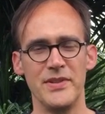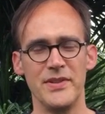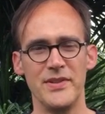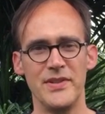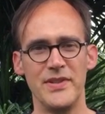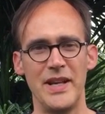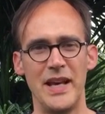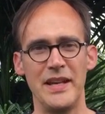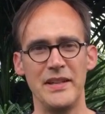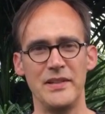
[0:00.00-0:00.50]

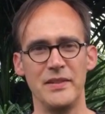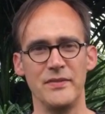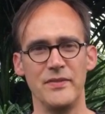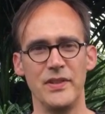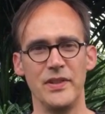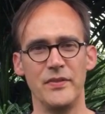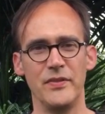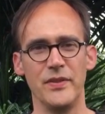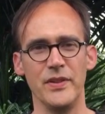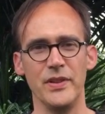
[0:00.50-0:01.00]
set of
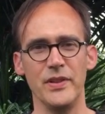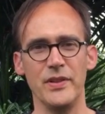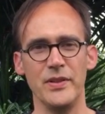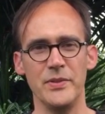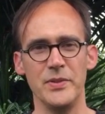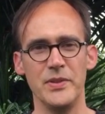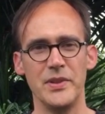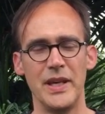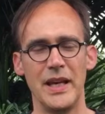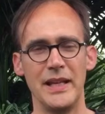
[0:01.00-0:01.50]
different
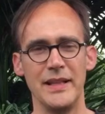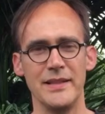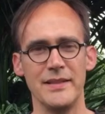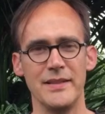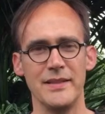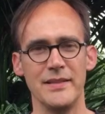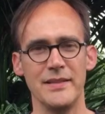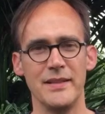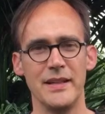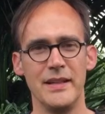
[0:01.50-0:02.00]
use
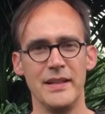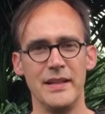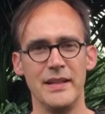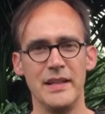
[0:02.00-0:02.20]
cases.